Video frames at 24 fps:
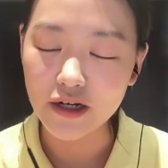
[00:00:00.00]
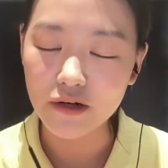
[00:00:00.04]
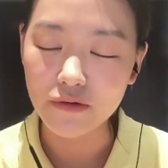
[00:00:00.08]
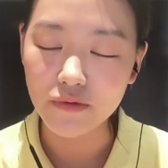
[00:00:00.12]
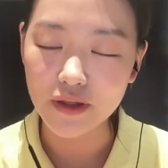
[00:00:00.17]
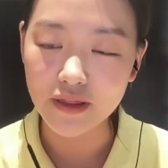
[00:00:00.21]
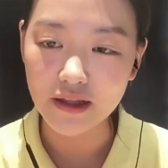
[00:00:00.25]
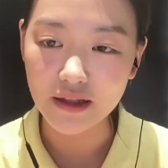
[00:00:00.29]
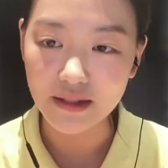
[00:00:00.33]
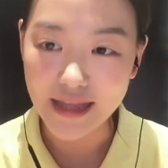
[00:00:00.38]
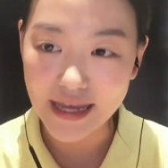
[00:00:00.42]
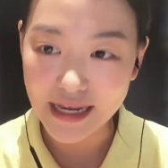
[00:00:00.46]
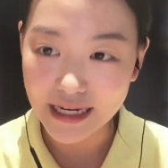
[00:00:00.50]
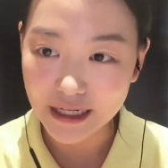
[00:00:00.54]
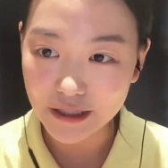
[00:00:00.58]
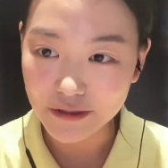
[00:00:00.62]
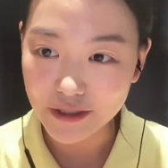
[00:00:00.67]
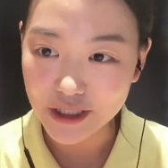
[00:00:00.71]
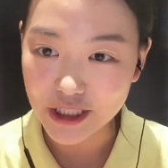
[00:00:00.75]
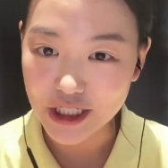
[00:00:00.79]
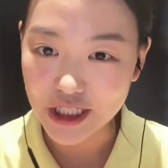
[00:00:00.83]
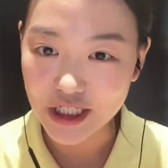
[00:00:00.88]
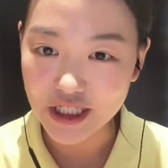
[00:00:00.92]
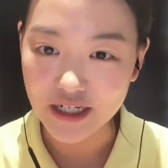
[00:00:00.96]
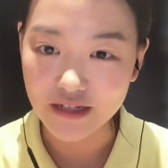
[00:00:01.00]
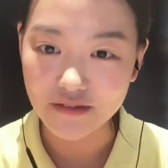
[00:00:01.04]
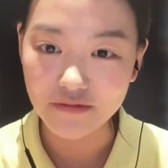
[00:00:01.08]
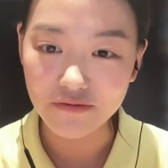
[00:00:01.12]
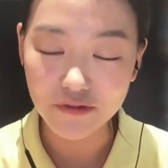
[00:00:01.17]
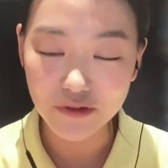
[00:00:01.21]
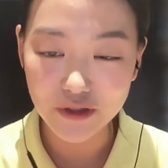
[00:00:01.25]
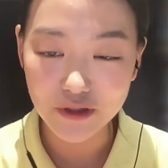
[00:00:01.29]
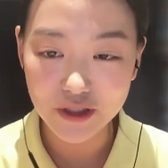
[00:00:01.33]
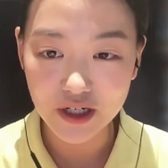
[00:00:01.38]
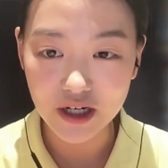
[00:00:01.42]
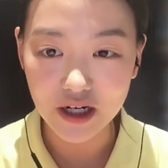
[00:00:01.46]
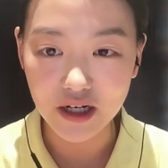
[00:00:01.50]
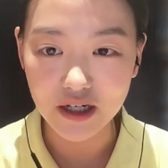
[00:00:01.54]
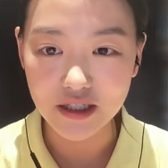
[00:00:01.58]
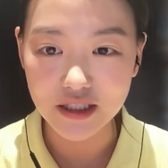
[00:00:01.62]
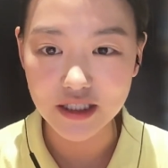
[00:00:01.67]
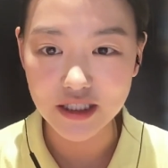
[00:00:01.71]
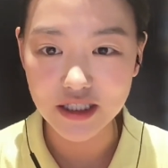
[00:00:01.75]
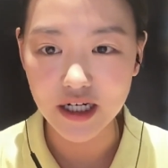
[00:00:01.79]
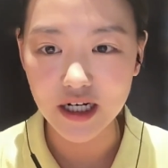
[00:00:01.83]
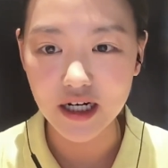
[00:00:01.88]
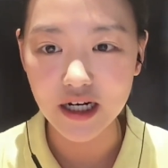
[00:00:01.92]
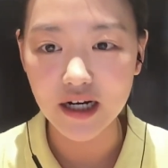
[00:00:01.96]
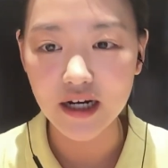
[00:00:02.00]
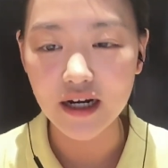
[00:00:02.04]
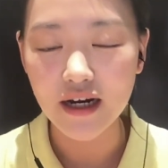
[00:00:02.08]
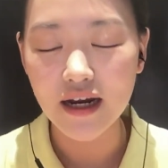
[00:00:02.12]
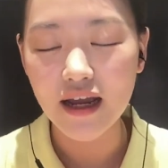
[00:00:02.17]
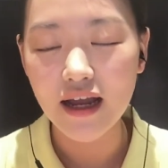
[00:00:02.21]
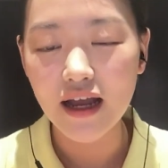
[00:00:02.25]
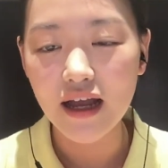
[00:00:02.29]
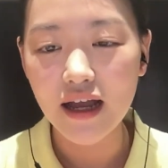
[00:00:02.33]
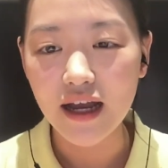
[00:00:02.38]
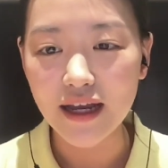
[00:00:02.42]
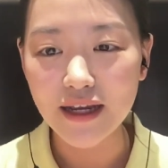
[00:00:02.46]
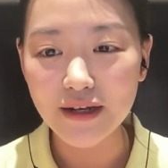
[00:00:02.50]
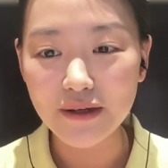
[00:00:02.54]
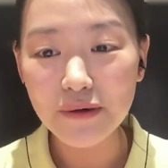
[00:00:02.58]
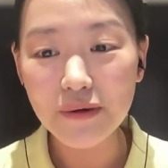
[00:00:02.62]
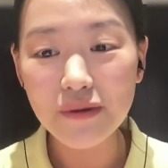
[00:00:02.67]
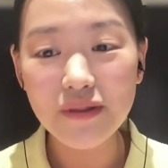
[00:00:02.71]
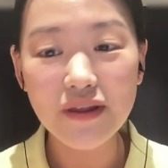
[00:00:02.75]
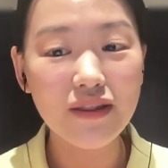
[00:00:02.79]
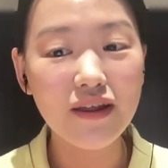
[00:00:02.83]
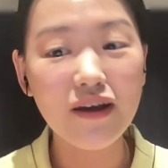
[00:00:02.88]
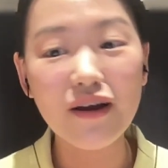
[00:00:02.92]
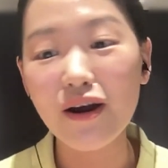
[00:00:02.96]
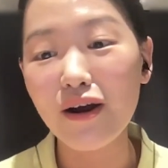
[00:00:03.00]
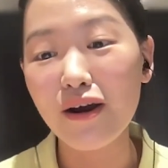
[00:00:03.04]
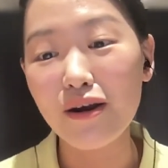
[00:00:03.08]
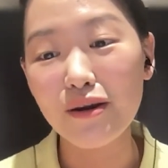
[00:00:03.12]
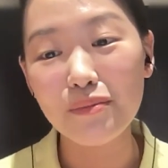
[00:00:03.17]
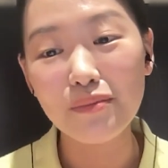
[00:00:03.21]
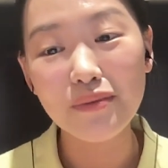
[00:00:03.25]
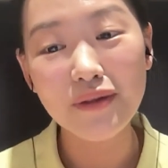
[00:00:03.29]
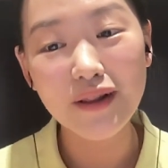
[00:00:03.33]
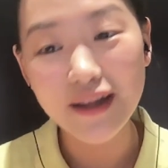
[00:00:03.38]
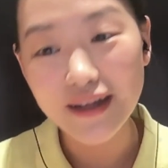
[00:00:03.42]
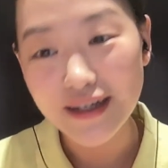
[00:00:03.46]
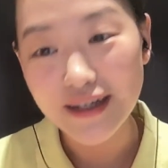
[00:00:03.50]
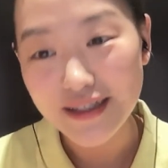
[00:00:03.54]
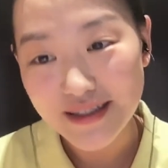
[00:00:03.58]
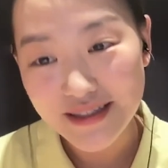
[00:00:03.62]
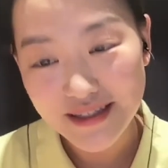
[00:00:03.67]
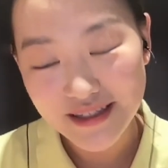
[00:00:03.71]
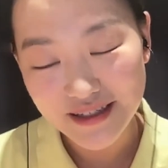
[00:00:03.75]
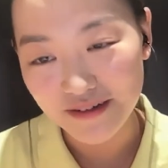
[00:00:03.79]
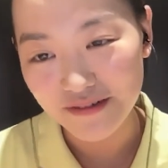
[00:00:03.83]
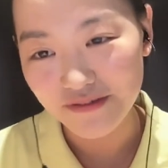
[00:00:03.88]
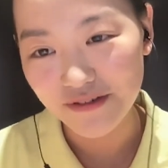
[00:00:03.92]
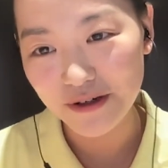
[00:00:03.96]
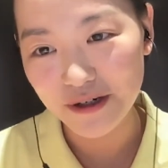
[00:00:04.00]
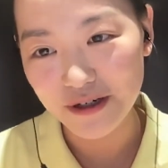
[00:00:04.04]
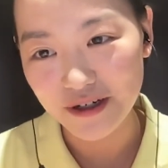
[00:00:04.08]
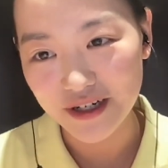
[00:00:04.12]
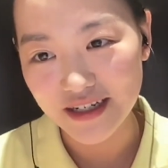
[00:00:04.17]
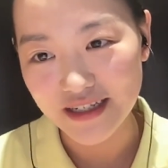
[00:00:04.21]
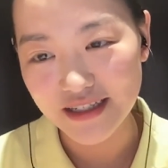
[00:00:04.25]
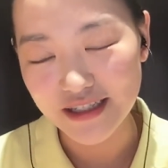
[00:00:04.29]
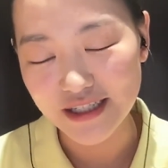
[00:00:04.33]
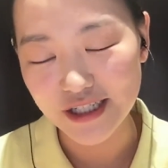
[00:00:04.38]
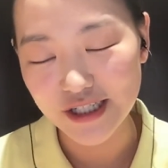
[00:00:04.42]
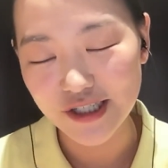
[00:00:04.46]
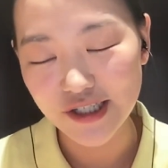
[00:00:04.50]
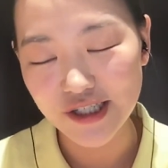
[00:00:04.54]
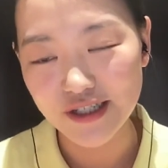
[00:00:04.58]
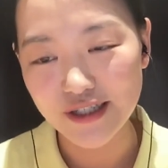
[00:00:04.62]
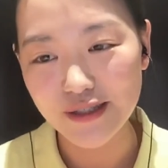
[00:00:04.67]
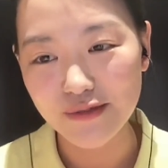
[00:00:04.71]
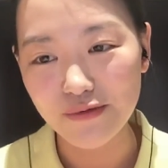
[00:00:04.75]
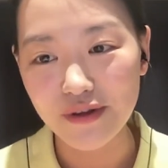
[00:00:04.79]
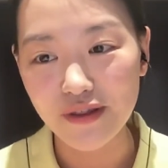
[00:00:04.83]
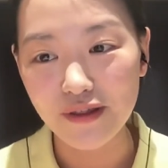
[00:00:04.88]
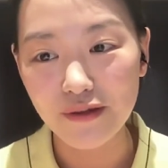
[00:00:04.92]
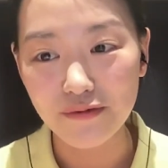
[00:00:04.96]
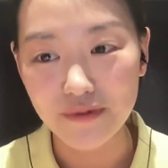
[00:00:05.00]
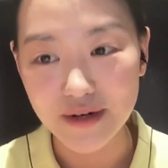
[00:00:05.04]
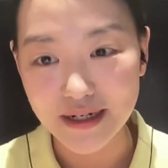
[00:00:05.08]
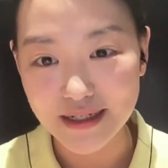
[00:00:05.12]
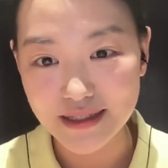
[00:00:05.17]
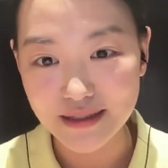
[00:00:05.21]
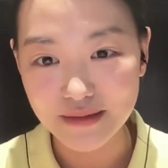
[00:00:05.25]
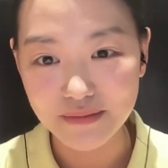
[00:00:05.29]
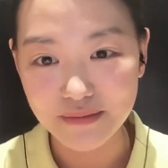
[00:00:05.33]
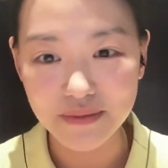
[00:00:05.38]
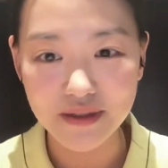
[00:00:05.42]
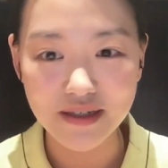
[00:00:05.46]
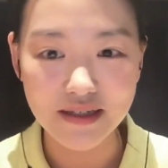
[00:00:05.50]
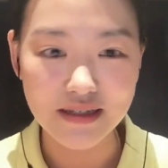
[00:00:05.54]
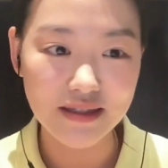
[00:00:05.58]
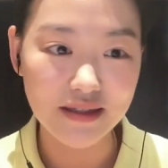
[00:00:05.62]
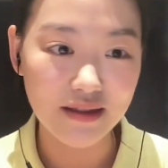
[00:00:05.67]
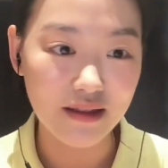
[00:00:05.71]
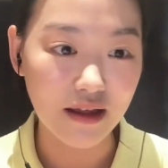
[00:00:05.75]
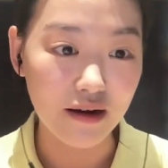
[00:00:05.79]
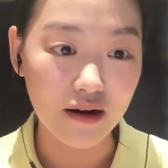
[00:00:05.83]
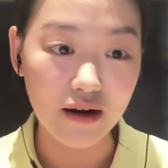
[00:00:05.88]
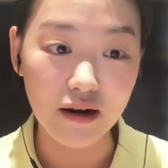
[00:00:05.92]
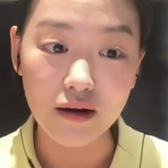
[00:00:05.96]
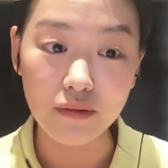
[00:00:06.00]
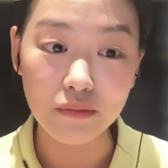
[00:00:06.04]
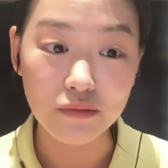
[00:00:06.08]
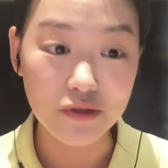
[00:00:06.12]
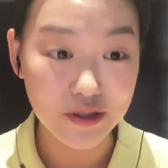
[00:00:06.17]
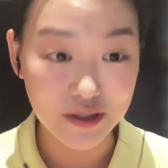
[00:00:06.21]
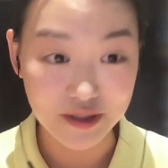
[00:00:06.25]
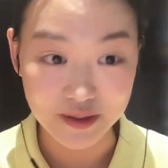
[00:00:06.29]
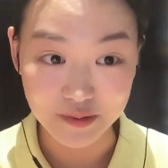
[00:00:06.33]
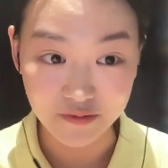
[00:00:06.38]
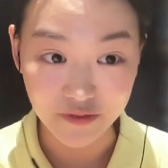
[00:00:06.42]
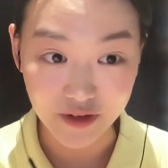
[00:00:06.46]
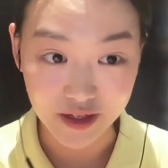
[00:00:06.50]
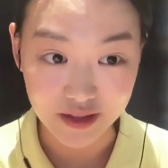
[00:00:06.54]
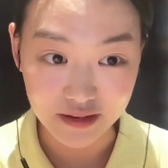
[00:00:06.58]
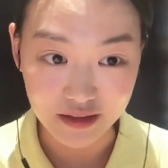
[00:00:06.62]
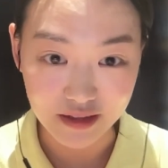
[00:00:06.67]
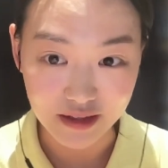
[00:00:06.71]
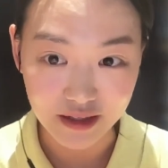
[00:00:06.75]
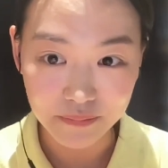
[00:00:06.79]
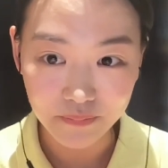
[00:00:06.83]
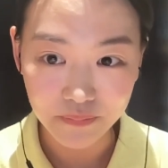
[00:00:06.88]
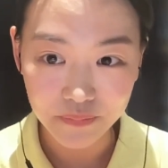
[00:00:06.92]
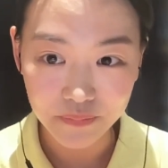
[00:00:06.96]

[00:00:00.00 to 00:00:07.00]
with the language and food culture, I know that there are plenty of Korean dishes with recipes that are Muslim friendly.